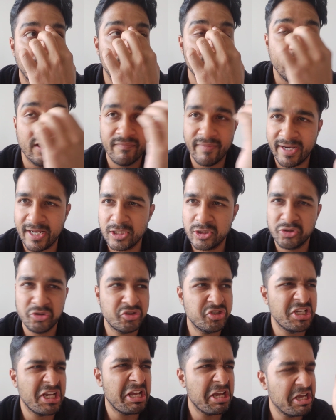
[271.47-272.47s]
earlier when I used
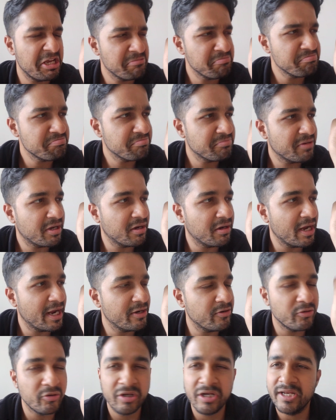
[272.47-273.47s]
to say,
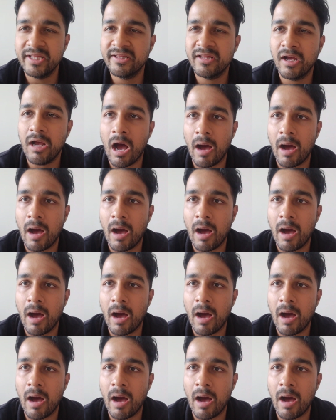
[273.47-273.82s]
I don't know, clean the